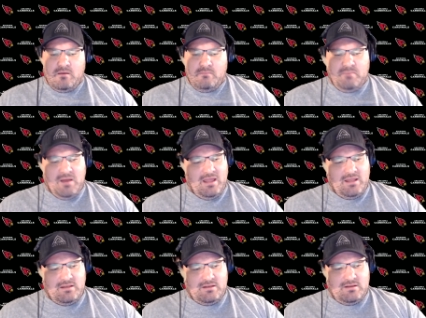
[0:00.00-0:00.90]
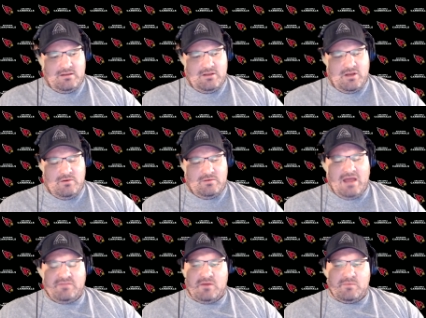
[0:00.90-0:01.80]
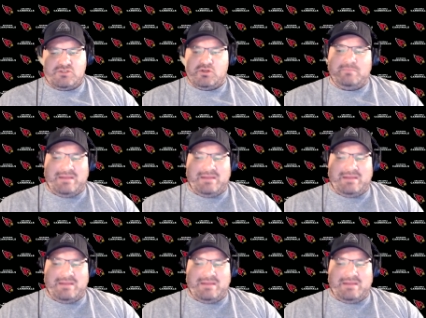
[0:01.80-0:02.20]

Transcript: but, you know, not that we shouldn't